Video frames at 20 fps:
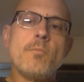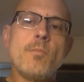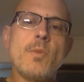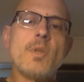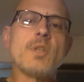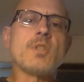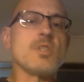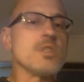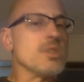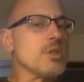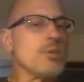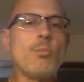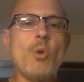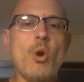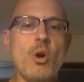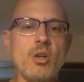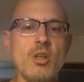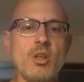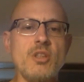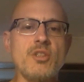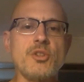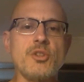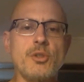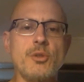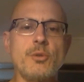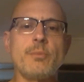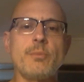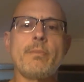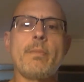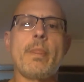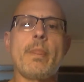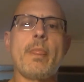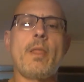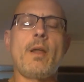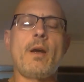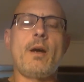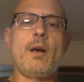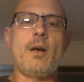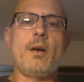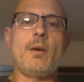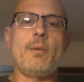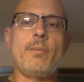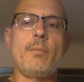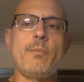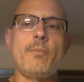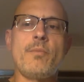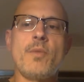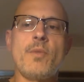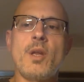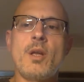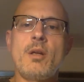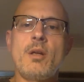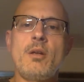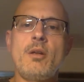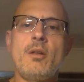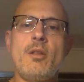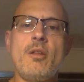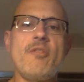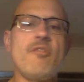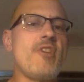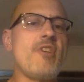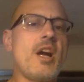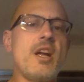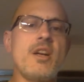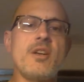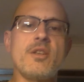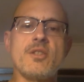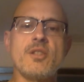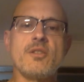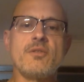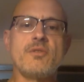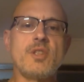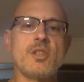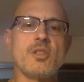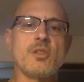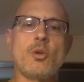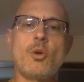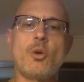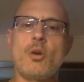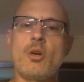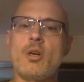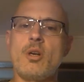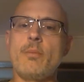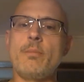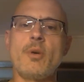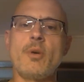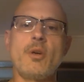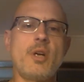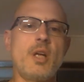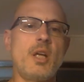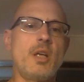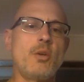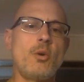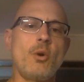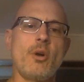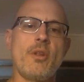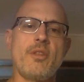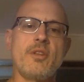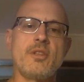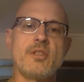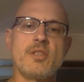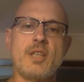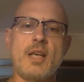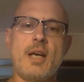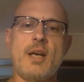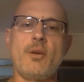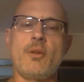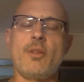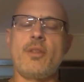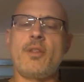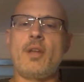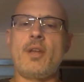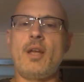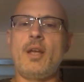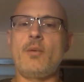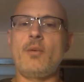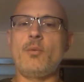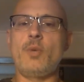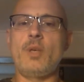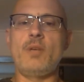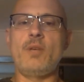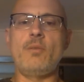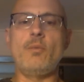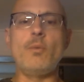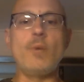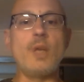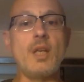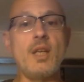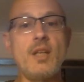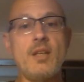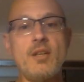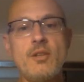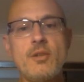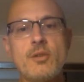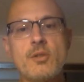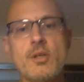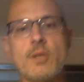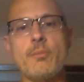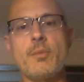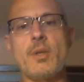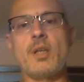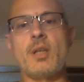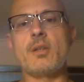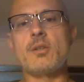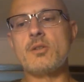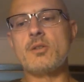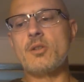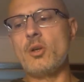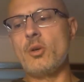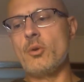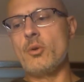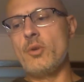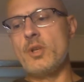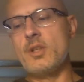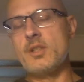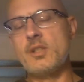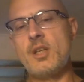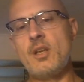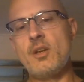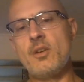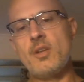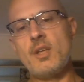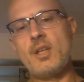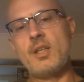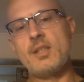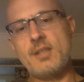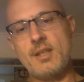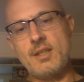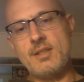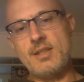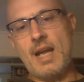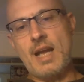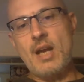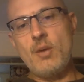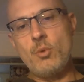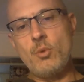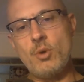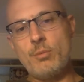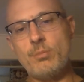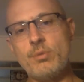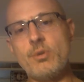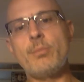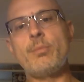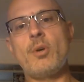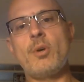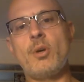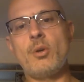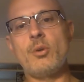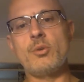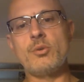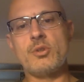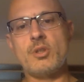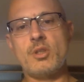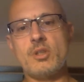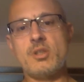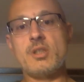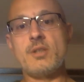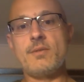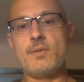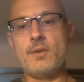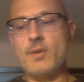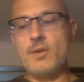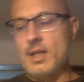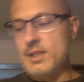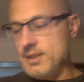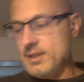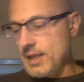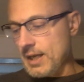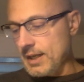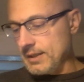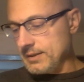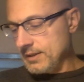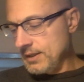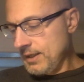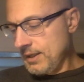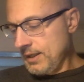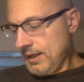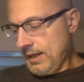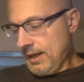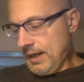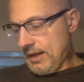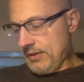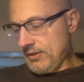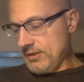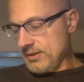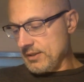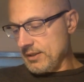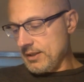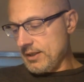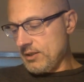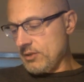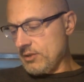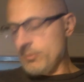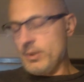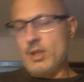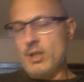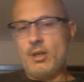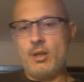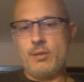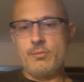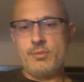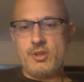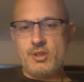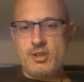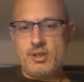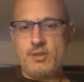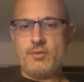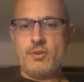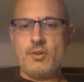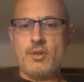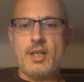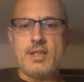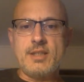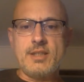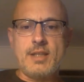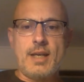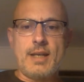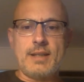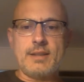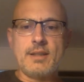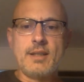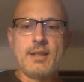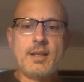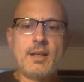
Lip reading: this is a moral issue. The fires of discord are burning north and south, and we need to do something. So it's here that he says, I will propose a Civil Rights Act. And this later becomes the Civil Rights Act